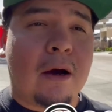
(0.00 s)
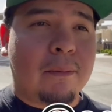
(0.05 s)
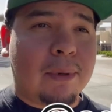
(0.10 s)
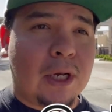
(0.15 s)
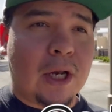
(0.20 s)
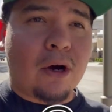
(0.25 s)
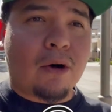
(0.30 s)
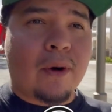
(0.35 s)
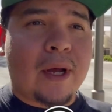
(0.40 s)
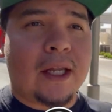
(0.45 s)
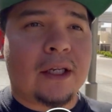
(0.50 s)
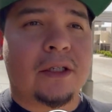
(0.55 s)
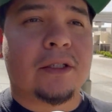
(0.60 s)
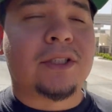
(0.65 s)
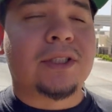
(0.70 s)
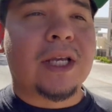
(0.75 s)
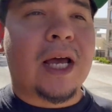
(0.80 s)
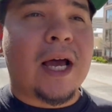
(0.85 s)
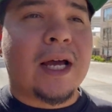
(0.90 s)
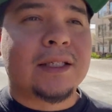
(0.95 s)
below and your
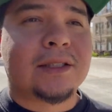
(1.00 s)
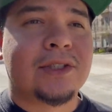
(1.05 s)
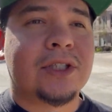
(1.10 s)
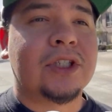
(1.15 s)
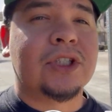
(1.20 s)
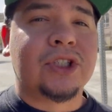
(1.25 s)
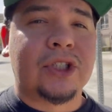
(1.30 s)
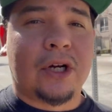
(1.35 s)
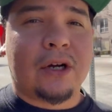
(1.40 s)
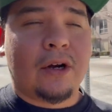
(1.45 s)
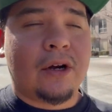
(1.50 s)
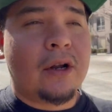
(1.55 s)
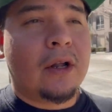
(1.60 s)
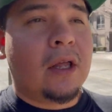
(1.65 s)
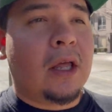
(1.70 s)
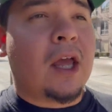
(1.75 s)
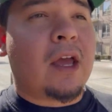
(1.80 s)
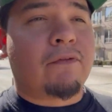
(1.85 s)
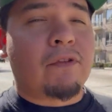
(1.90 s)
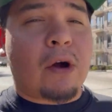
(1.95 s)
size t-shirt
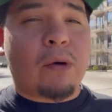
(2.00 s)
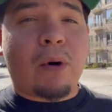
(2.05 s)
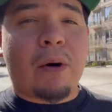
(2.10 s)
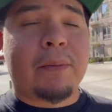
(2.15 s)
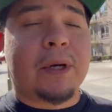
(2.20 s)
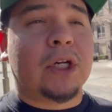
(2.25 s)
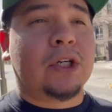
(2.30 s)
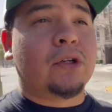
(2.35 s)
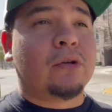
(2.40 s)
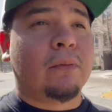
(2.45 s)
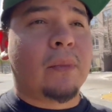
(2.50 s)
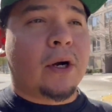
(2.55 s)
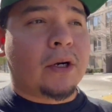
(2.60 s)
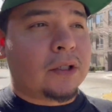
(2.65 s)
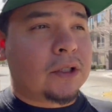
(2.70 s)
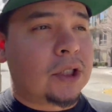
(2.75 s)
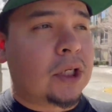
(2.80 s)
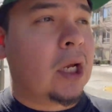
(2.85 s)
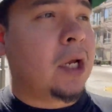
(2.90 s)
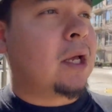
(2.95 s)
if y'all want me to do
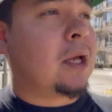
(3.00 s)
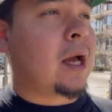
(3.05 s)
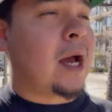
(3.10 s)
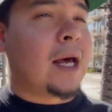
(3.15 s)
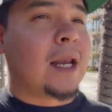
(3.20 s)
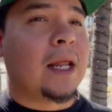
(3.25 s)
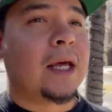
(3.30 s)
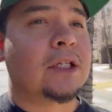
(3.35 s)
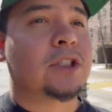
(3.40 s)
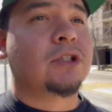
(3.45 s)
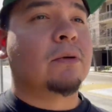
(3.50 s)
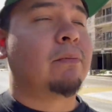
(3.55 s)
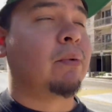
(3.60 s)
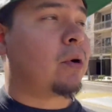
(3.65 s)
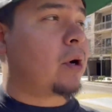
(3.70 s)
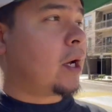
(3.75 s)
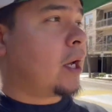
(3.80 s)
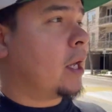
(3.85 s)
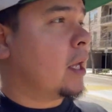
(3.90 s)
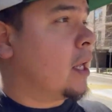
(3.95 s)
merch. Holla at your
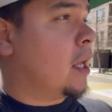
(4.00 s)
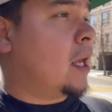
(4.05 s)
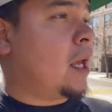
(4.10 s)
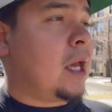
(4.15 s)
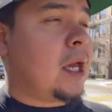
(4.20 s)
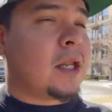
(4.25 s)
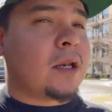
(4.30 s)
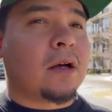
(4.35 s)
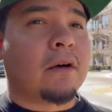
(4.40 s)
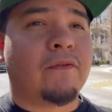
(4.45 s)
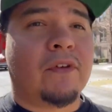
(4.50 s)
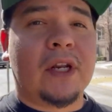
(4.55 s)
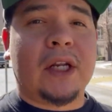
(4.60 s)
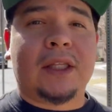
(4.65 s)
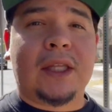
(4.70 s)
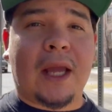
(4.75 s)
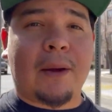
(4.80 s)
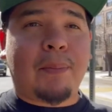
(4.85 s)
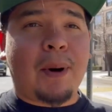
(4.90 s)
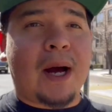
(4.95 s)
boy. And if
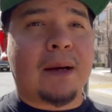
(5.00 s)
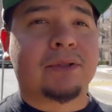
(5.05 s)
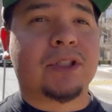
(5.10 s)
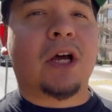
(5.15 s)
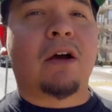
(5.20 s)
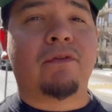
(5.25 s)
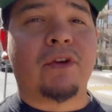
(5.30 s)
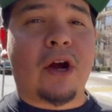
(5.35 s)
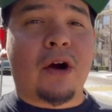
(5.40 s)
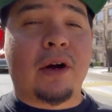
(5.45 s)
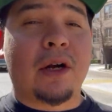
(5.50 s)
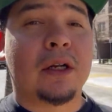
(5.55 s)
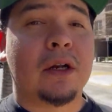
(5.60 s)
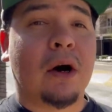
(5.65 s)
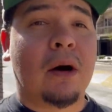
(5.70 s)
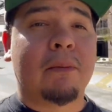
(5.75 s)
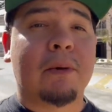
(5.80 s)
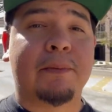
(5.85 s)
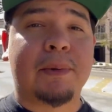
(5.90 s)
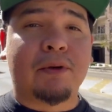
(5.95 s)
anything pops off, y'all already know
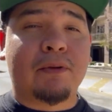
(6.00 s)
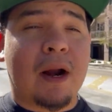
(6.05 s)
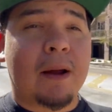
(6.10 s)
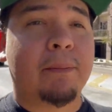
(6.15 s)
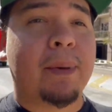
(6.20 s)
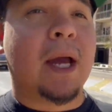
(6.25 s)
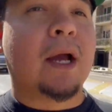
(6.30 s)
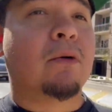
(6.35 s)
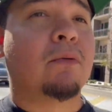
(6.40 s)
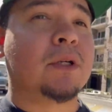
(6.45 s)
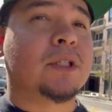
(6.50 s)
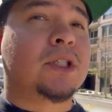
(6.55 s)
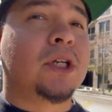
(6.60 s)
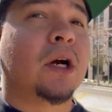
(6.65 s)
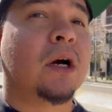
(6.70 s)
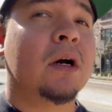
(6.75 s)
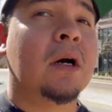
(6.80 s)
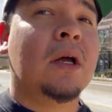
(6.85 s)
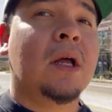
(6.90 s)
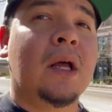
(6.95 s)
I'm gonna be right back with
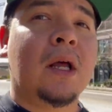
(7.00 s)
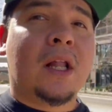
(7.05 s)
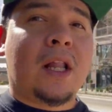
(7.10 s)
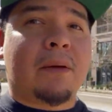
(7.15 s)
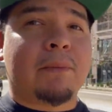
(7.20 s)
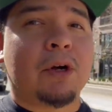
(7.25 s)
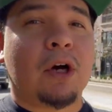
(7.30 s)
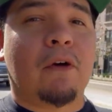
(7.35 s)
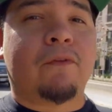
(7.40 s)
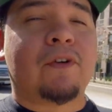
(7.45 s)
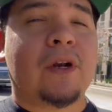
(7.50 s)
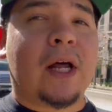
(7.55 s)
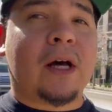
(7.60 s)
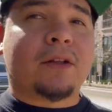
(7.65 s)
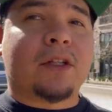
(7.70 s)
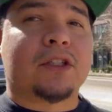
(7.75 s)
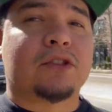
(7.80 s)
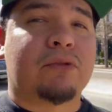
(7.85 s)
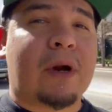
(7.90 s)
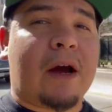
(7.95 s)
y'all. Let me go fill
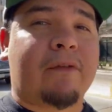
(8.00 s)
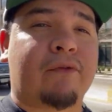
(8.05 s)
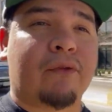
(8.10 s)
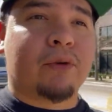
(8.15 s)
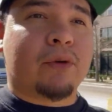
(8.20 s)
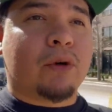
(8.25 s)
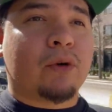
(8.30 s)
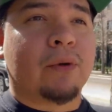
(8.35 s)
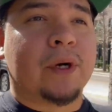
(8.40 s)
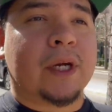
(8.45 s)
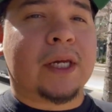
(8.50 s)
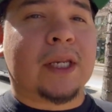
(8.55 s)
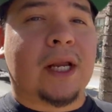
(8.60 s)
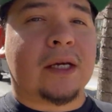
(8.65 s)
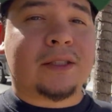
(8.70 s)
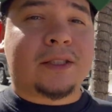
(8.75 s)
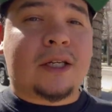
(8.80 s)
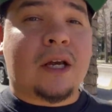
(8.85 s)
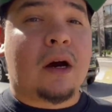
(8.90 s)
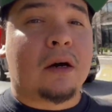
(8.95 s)
out this raffle real quick and I'll
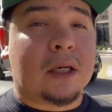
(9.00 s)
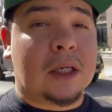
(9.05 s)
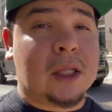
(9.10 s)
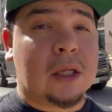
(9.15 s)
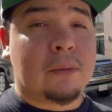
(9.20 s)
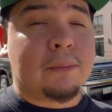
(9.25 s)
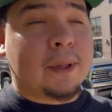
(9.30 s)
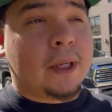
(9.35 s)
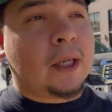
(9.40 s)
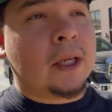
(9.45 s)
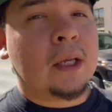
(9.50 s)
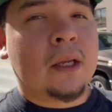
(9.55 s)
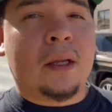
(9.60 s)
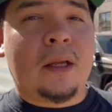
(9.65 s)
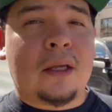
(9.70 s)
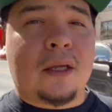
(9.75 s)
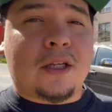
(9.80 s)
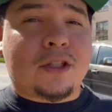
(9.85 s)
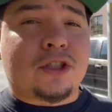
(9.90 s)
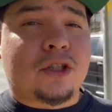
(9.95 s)
see y'all in a little bit.
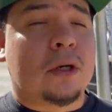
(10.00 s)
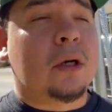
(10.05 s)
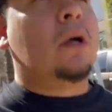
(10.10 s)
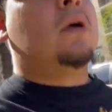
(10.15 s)
Yes, sir.